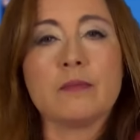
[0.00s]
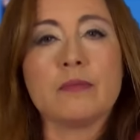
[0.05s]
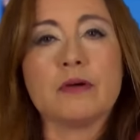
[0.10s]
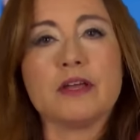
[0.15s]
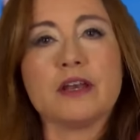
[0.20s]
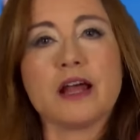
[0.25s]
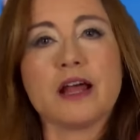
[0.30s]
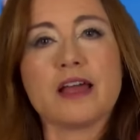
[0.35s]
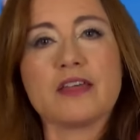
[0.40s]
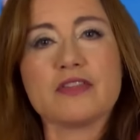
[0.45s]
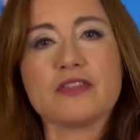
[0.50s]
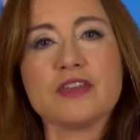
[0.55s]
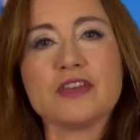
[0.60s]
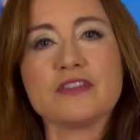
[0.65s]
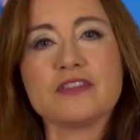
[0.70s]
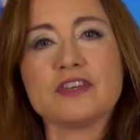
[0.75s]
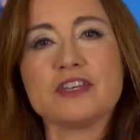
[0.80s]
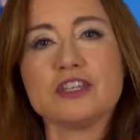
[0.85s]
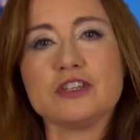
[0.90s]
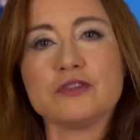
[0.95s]
But I think
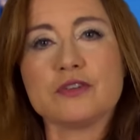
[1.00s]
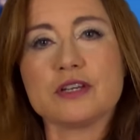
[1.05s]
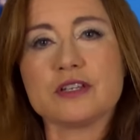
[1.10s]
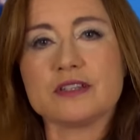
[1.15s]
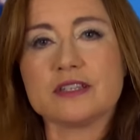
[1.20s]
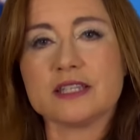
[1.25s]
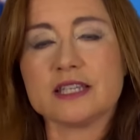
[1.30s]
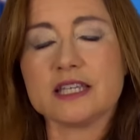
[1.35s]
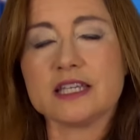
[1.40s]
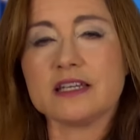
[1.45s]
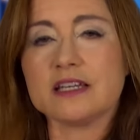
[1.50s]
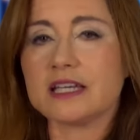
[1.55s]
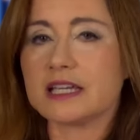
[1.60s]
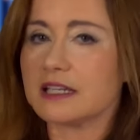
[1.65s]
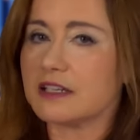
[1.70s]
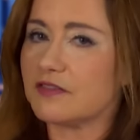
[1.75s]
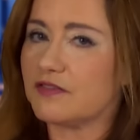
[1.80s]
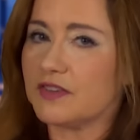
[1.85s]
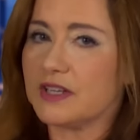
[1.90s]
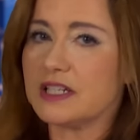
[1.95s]
that you could see like a
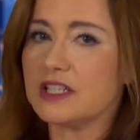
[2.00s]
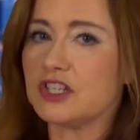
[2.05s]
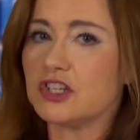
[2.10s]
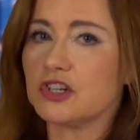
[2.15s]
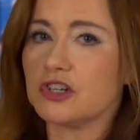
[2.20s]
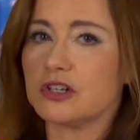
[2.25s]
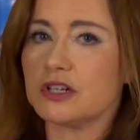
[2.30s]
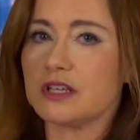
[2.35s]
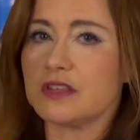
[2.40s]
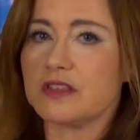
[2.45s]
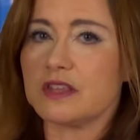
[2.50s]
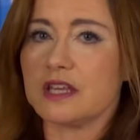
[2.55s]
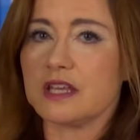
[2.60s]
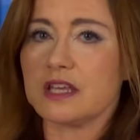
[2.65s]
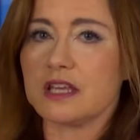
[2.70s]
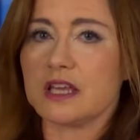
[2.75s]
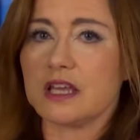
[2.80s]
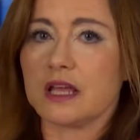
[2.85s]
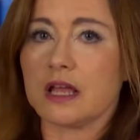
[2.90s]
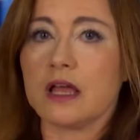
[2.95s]
defense attorney
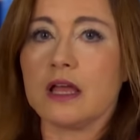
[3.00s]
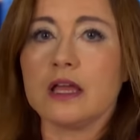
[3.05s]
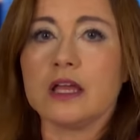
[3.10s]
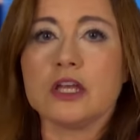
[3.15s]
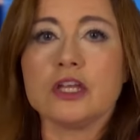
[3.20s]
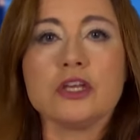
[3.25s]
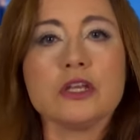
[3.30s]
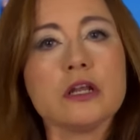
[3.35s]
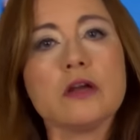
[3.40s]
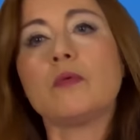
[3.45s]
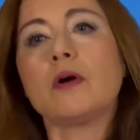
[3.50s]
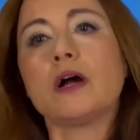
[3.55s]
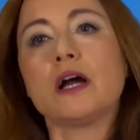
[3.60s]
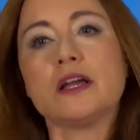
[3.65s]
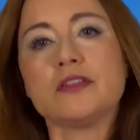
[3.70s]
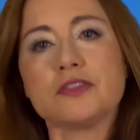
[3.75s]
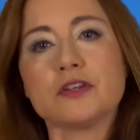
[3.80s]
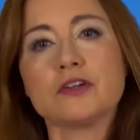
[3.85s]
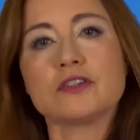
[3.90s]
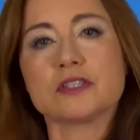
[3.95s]
thinking, you know
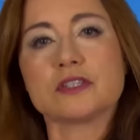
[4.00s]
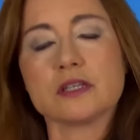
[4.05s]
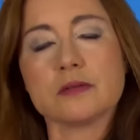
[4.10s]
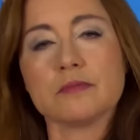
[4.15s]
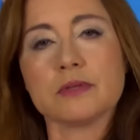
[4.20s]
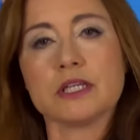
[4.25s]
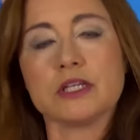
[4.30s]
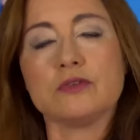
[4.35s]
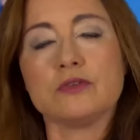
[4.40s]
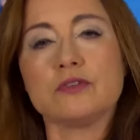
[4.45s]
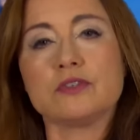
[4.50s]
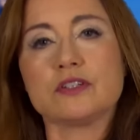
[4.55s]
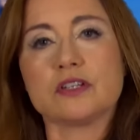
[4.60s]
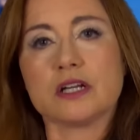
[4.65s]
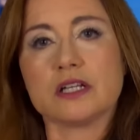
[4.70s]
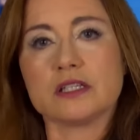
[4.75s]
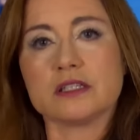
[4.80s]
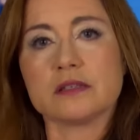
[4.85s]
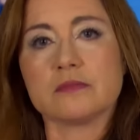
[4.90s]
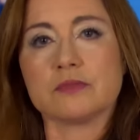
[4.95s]
what, there's somebody who's
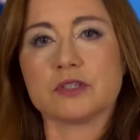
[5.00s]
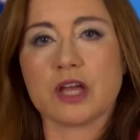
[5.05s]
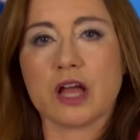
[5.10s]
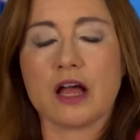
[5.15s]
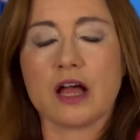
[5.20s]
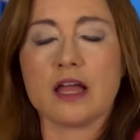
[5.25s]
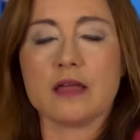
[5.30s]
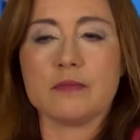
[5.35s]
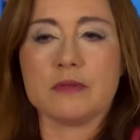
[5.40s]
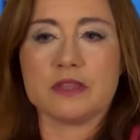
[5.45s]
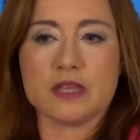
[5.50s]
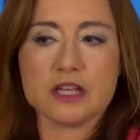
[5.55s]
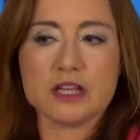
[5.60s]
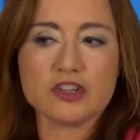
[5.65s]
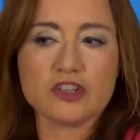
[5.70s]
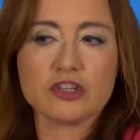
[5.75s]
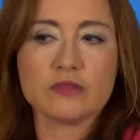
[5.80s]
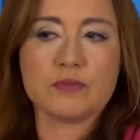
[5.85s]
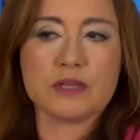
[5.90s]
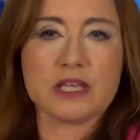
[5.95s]
done some time, and they
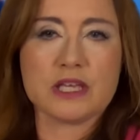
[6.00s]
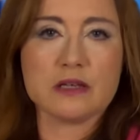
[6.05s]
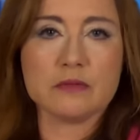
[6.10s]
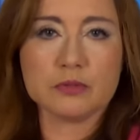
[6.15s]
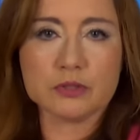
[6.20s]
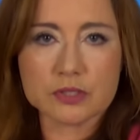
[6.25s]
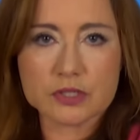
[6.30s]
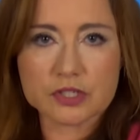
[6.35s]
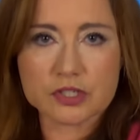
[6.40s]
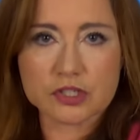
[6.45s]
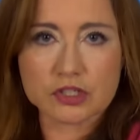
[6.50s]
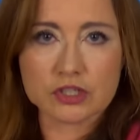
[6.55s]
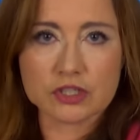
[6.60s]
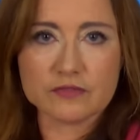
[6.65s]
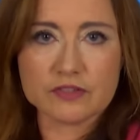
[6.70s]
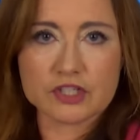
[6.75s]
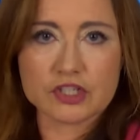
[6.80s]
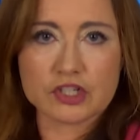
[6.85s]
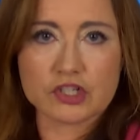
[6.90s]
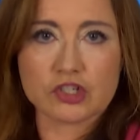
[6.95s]
should be able to
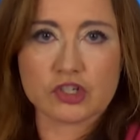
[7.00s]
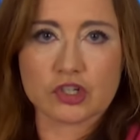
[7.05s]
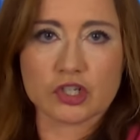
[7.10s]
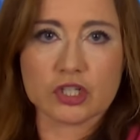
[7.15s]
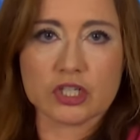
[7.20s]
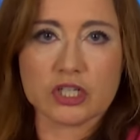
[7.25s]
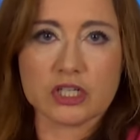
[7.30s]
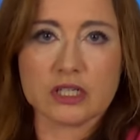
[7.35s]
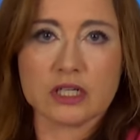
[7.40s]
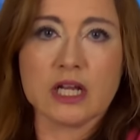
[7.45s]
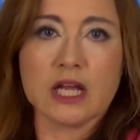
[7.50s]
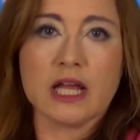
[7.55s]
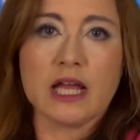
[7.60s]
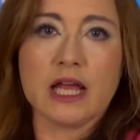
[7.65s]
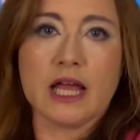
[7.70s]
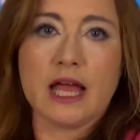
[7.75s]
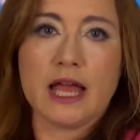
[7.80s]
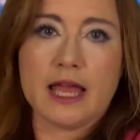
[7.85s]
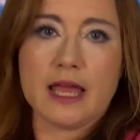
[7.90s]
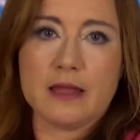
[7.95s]
serve as a juror.
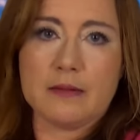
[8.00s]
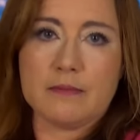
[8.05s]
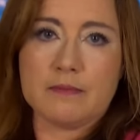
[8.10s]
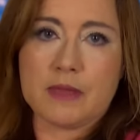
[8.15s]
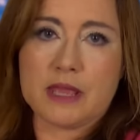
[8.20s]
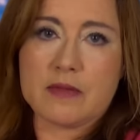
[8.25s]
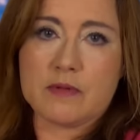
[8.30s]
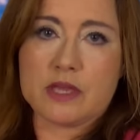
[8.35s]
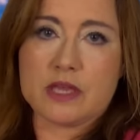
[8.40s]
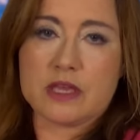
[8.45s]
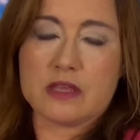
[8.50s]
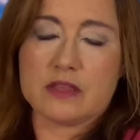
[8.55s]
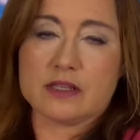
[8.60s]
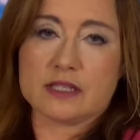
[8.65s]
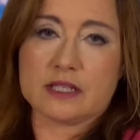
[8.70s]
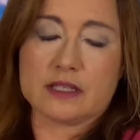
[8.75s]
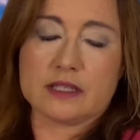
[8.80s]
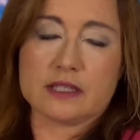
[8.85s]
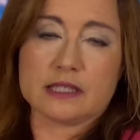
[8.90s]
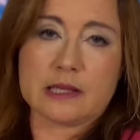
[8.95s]
And maybe
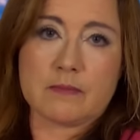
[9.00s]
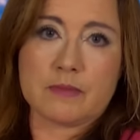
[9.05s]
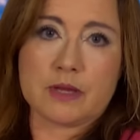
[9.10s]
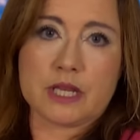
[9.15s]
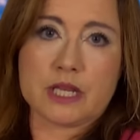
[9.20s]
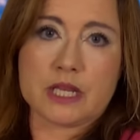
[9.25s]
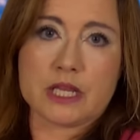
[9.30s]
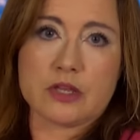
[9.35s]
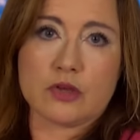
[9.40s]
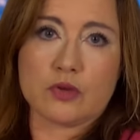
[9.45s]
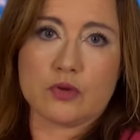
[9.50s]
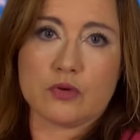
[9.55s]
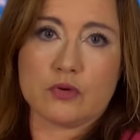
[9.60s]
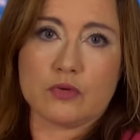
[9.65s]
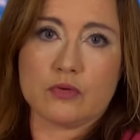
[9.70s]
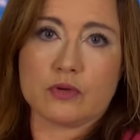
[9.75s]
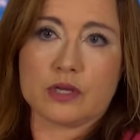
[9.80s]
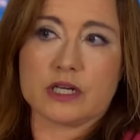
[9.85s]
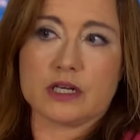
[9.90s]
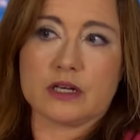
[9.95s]
this is somebody
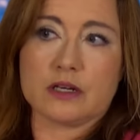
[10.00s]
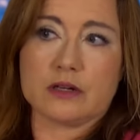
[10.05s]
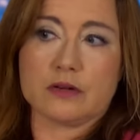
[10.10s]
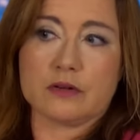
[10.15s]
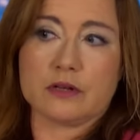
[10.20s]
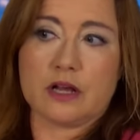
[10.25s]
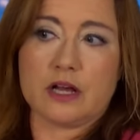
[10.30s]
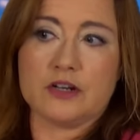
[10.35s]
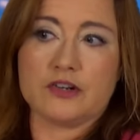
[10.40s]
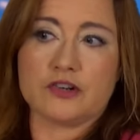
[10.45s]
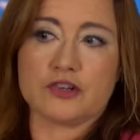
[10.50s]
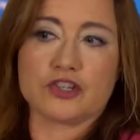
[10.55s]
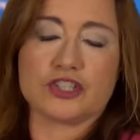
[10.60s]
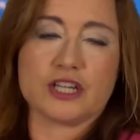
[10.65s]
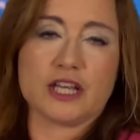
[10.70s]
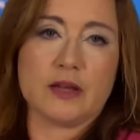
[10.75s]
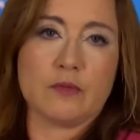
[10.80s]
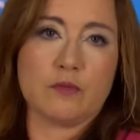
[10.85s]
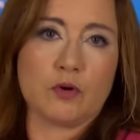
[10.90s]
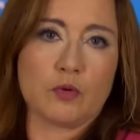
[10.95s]
who can
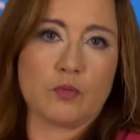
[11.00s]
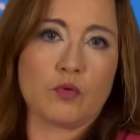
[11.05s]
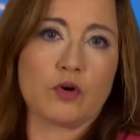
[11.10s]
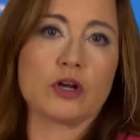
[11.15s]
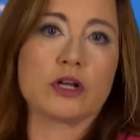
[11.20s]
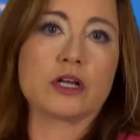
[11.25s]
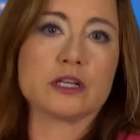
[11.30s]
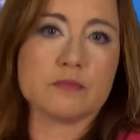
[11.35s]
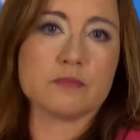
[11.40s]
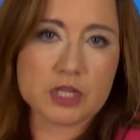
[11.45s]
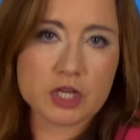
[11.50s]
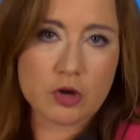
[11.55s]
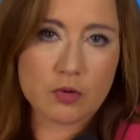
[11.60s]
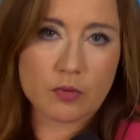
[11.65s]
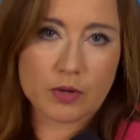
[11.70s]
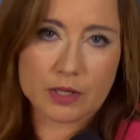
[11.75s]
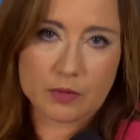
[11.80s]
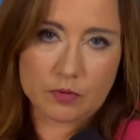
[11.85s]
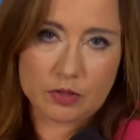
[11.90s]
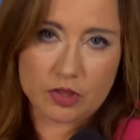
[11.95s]
understand where we're going to be
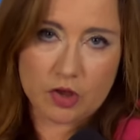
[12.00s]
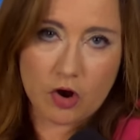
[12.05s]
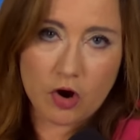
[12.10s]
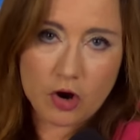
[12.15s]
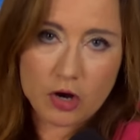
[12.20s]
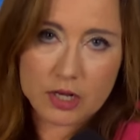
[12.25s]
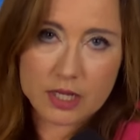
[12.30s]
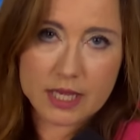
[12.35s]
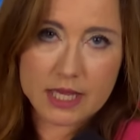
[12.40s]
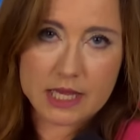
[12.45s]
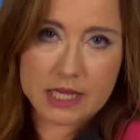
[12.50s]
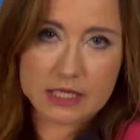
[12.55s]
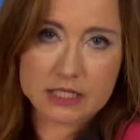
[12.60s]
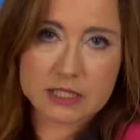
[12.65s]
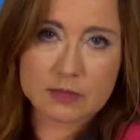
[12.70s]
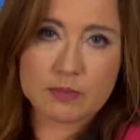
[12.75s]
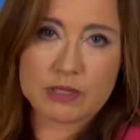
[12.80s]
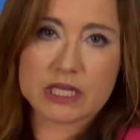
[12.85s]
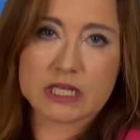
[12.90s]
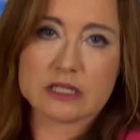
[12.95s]
going with our
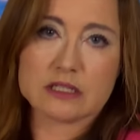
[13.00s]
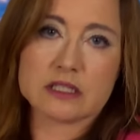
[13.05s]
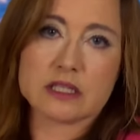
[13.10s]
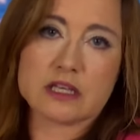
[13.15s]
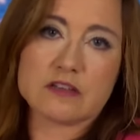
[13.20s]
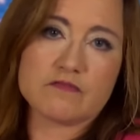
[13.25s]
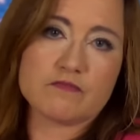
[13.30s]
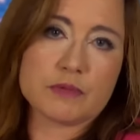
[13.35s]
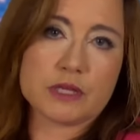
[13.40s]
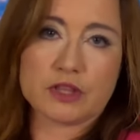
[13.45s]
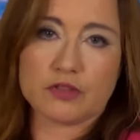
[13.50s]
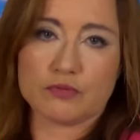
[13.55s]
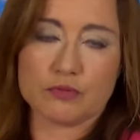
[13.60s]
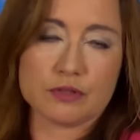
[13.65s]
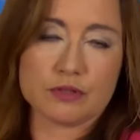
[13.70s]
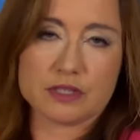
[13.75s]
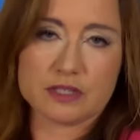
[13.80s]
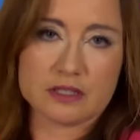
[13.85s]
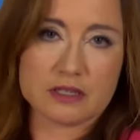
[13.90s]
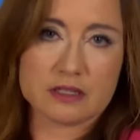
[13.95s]
case because they've been through
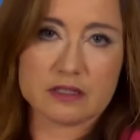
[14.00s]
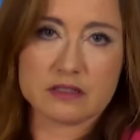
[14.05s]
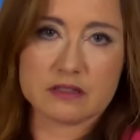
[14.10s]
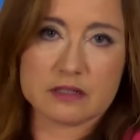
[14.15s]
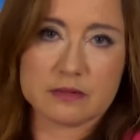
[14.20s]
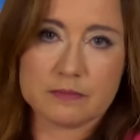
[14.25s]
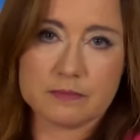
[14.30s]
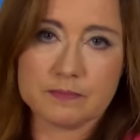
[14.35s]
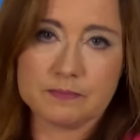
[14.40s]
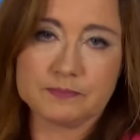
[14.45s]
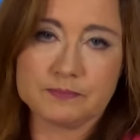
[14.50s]
the system.